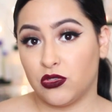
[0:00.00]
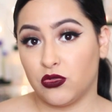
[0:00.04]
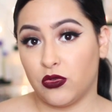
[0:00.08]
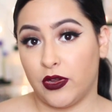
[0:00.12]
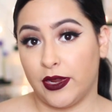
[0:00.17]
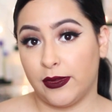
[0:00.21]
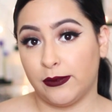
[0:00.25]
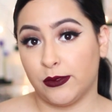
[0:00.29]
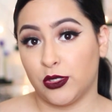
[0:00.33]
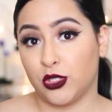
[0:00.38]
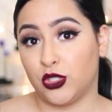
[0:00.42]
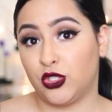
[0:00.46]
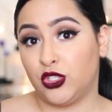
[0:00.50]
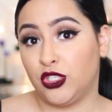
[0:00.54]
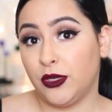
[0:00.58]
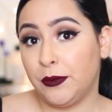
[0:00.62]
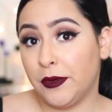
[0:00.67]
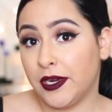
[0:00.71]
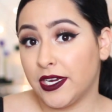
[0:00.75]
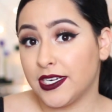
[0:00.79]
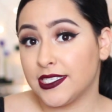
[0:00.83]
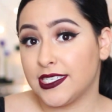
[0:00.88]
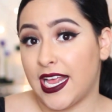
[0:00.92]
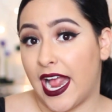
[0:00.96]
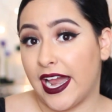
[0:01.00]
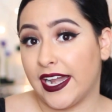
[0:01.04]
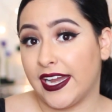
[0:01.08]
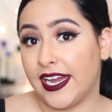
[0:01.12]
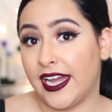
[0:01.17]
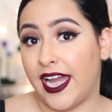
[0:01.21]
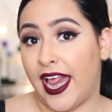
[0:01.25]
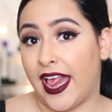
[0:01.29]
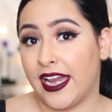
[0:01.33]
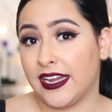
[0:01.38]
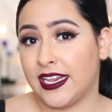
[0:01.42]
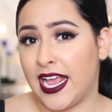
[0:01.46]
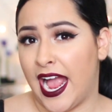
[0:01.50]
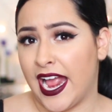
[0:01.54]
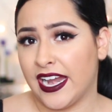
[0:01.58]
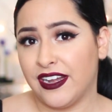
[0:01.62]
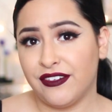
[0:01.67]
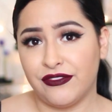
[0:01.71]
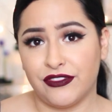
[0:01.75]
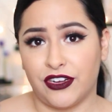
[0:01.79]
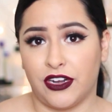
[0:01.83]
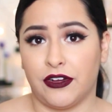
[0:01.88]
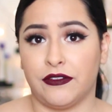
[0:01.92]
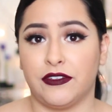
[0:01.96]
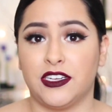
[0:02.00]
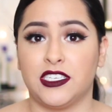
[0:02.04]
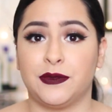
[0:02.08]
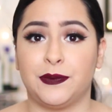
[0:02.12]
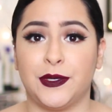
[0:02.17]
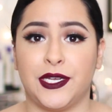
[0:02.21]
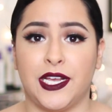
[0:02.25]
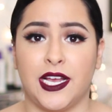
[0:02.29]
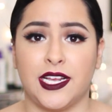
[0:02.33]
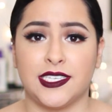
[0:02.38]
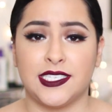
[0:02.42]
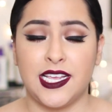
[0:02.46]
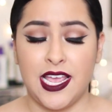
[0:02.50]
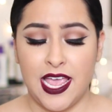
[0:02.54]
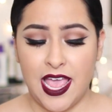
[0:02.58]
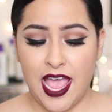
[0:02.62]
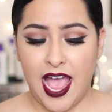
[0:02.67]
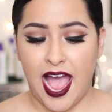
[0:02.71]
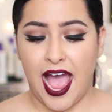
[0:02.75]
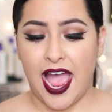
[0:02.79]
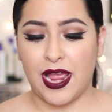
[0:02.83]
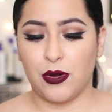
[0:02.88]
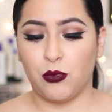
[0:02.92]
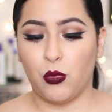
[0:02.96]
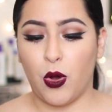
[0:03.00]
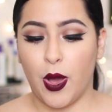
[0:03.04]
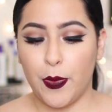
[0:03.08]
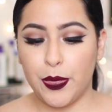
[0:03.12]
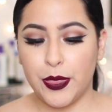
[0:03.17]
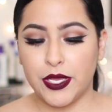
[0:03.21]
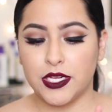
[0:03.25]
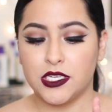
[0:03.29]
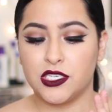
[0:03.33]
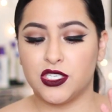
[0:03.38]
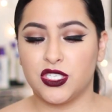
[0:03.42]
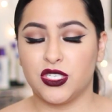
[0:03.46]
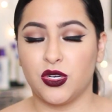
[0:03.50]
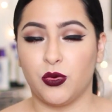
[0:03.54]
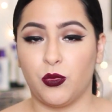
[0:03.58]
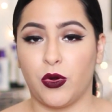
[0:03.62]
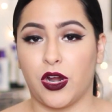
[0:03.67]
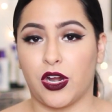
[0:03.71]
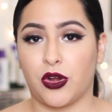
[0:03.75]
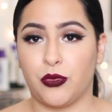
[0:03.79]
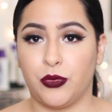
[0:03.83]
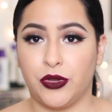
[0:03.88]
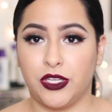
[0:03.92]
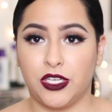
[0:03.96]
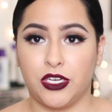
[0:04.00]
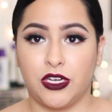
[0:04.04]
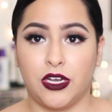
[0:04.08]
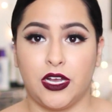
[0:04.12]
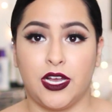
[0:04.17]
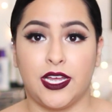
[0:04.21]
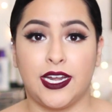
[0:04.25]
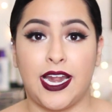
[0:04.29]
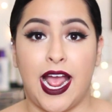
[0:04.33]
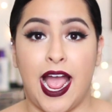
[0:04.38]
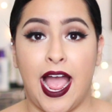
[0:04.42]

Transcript: so I'm super excited and kind of nervous because I want this to work really good.